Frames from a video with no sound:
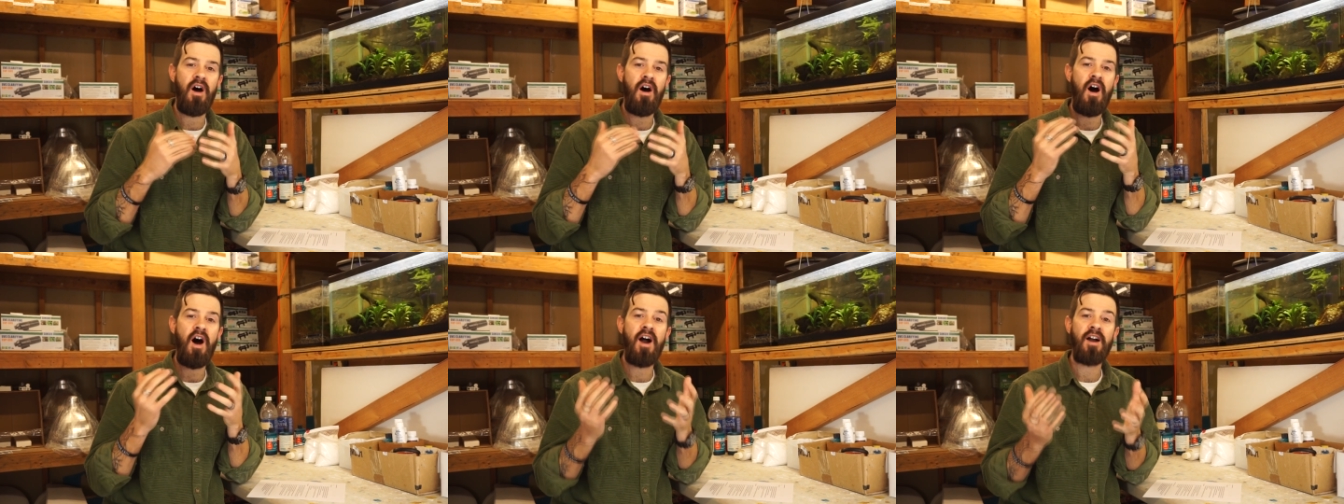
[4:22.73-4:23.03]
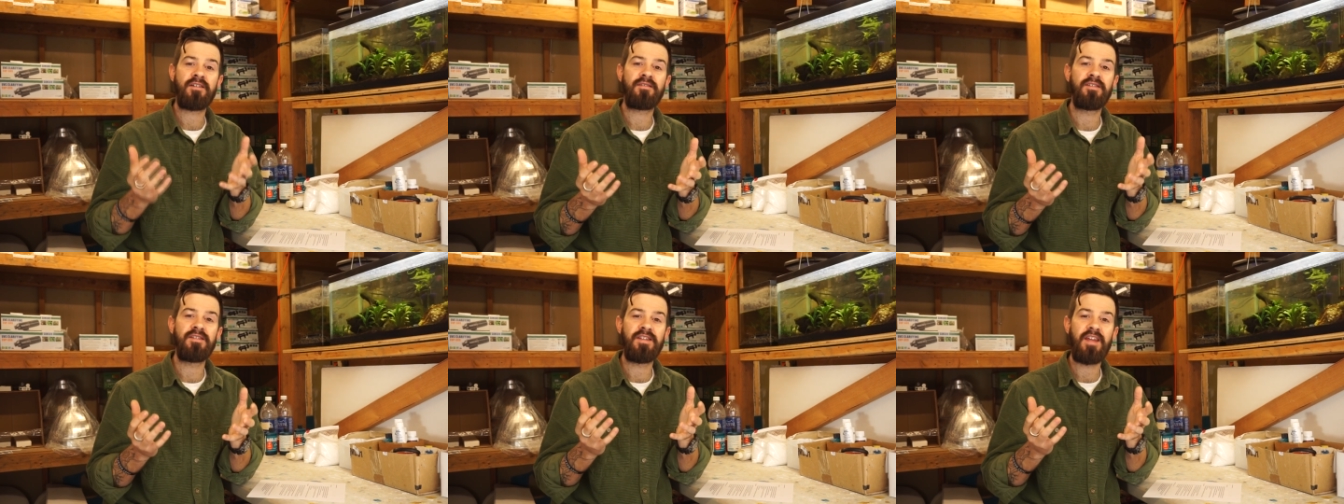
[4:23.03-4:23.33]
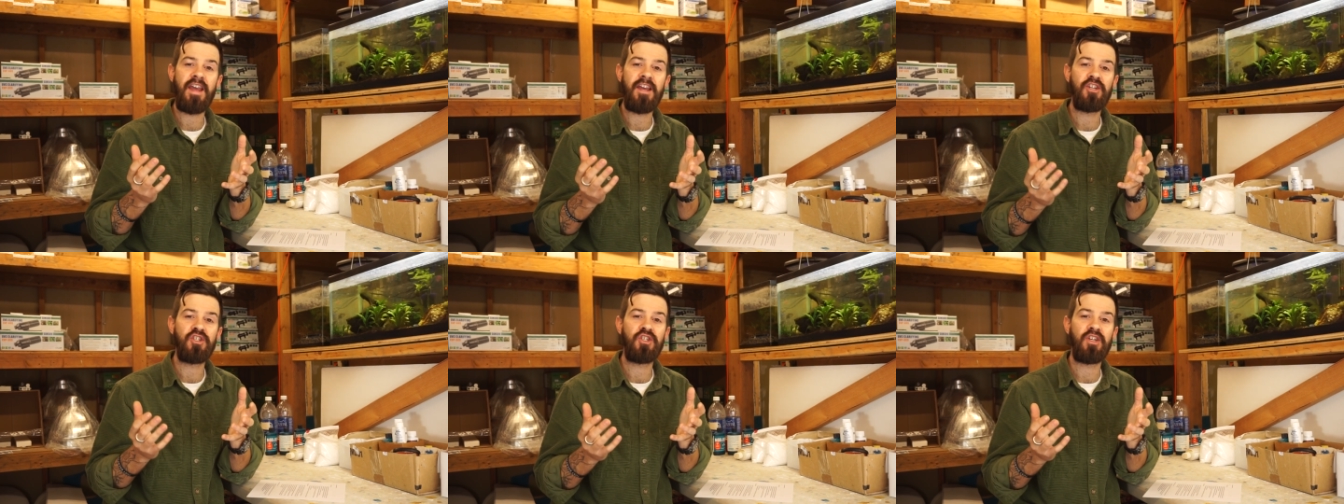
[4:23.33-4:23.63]

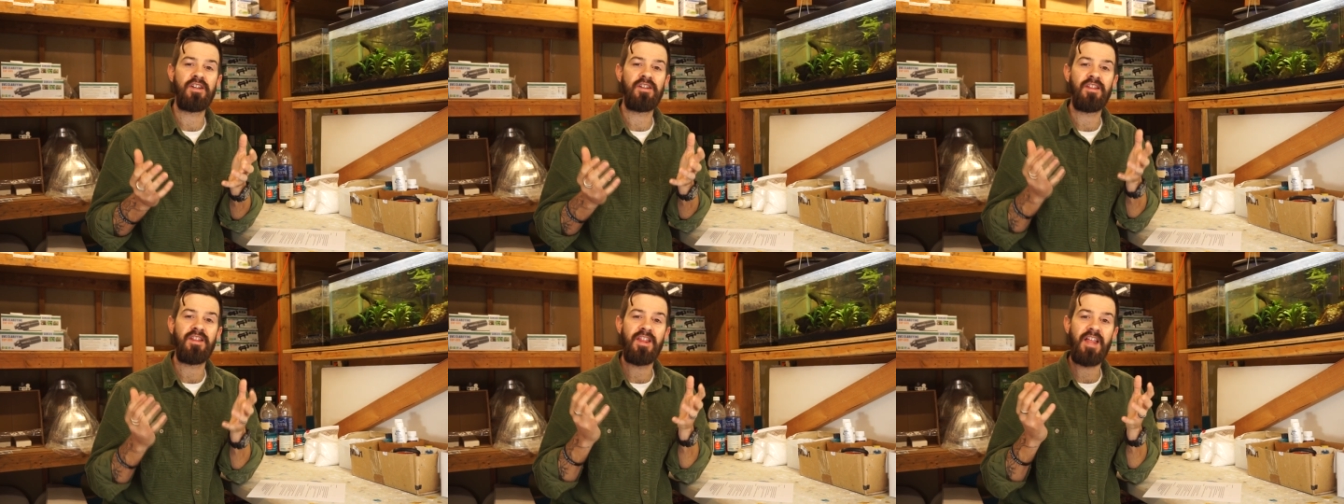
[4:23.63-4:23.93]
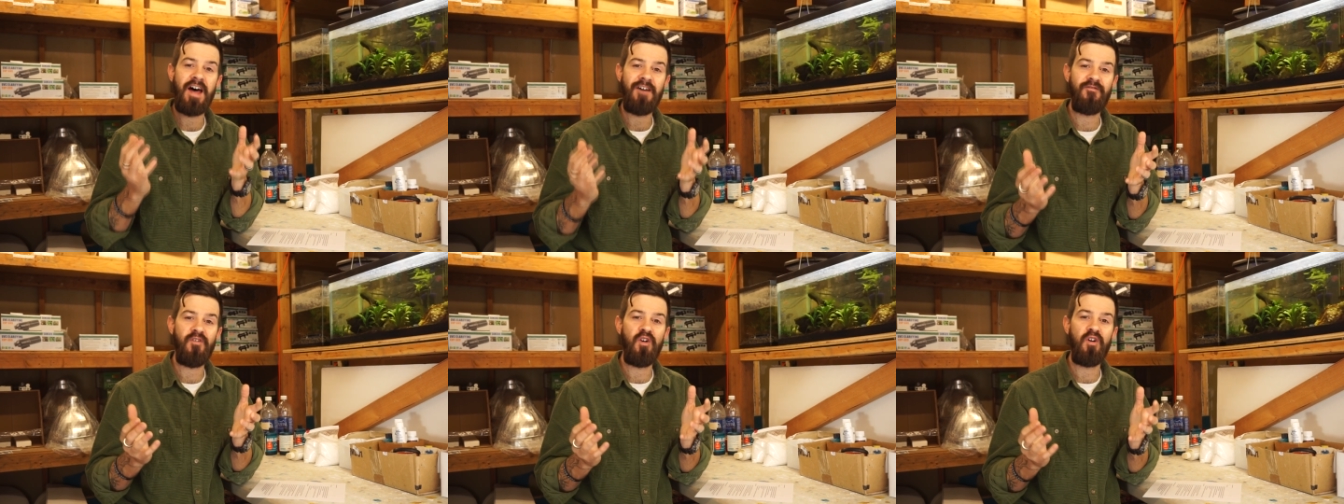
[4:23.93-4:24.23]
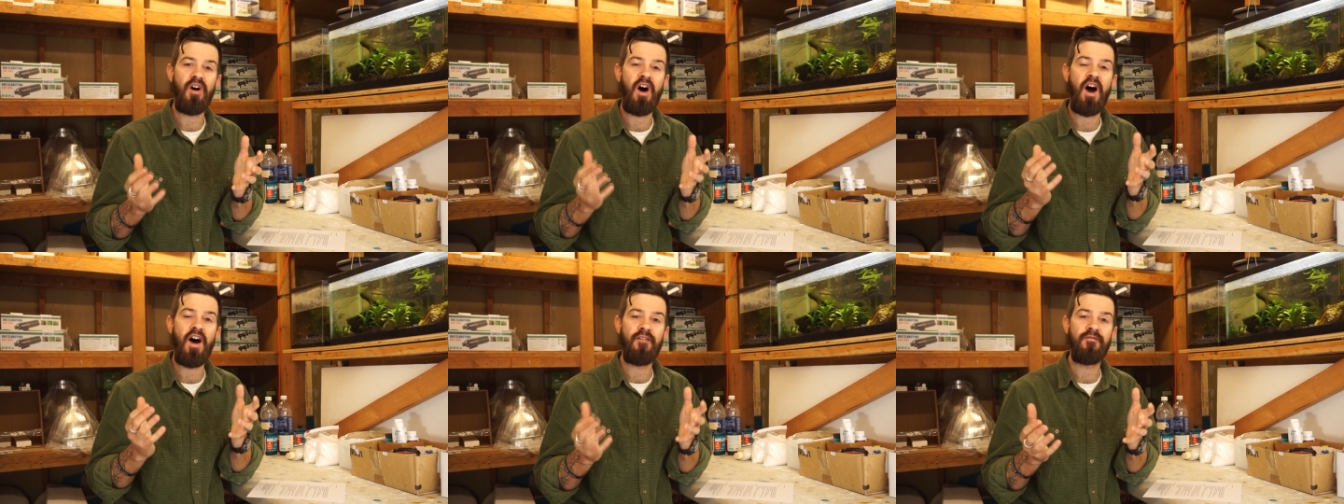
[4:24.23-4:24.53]
oxidation
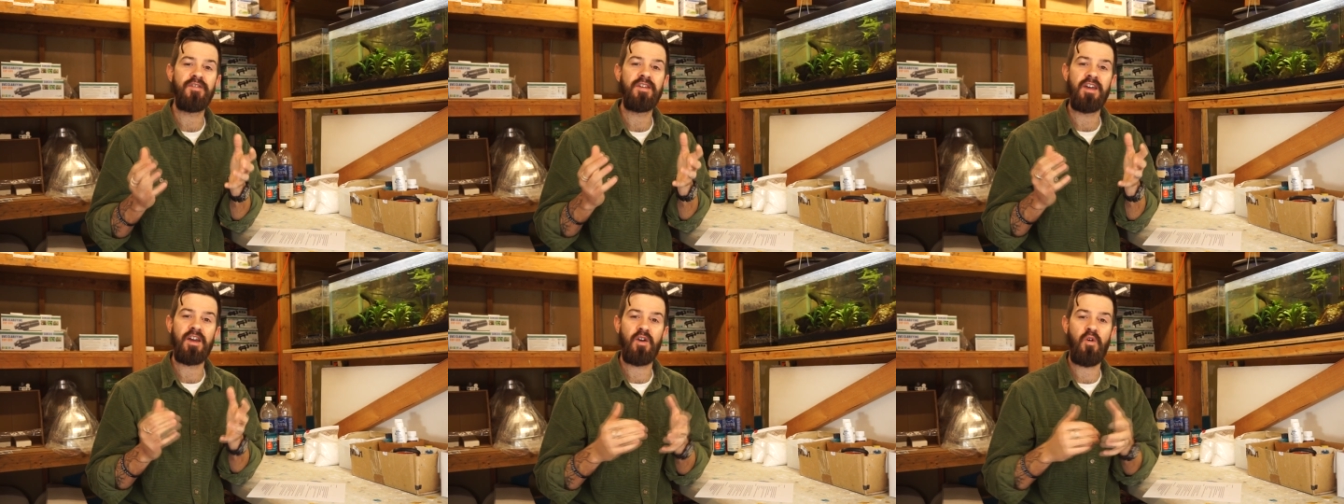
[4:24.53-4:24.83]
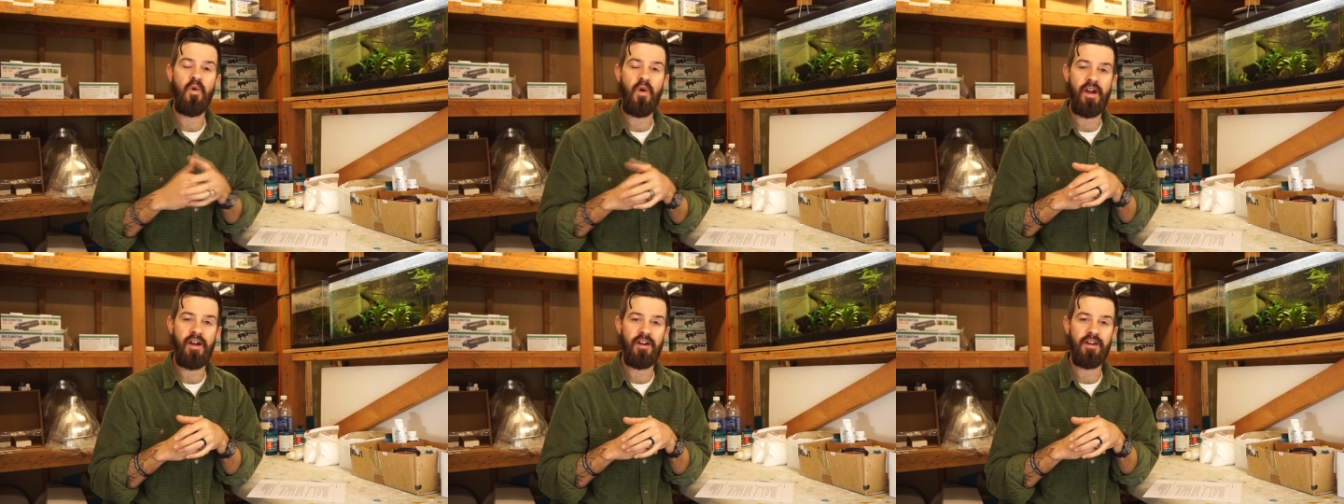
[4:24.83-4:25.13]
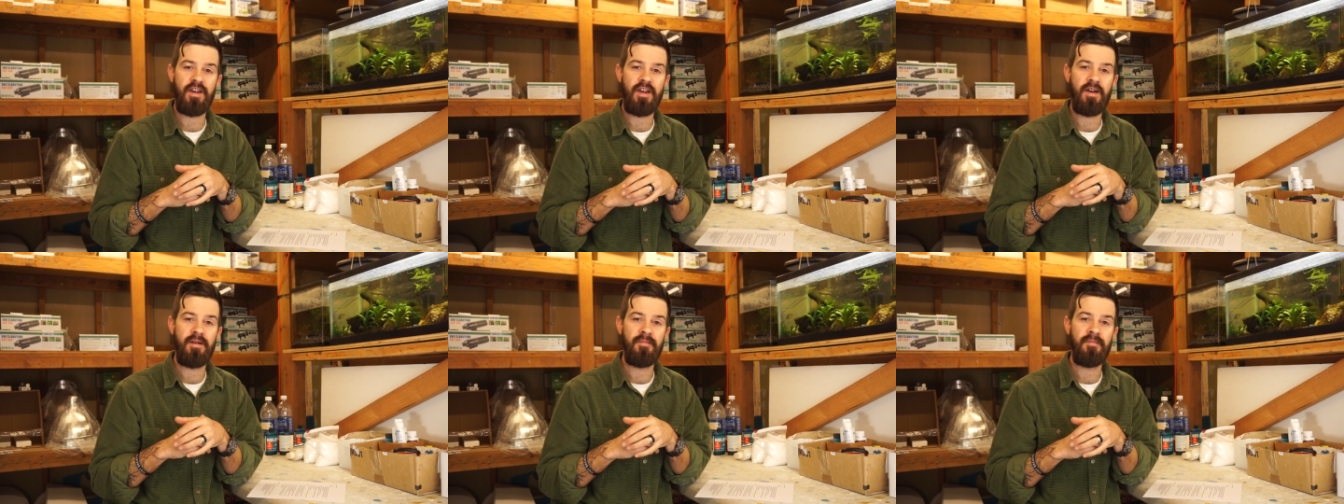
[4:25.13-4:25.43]
level of the
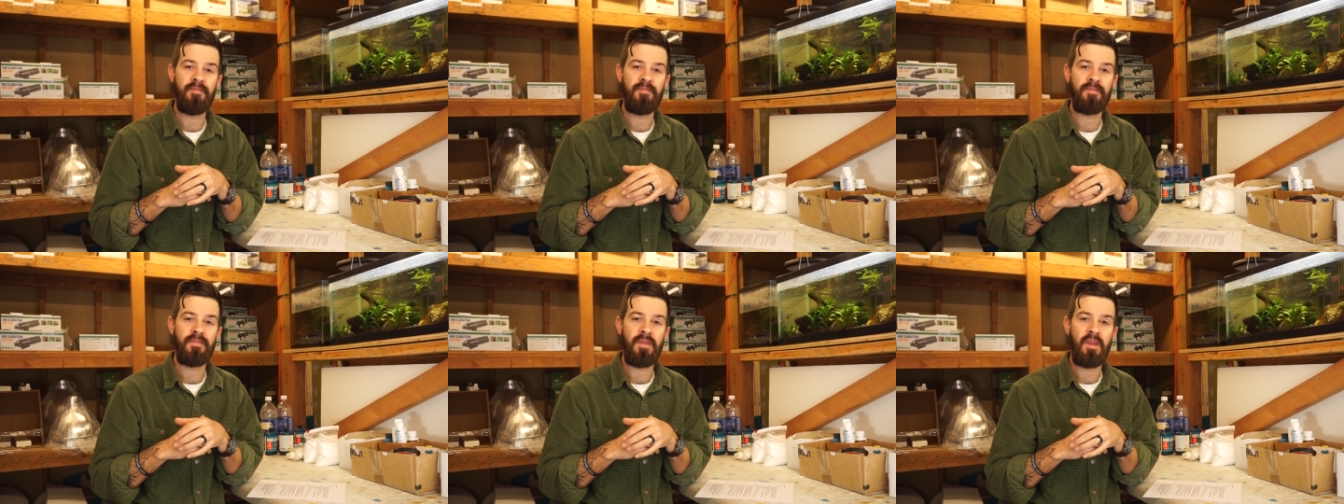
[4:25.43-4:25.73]
aquarium,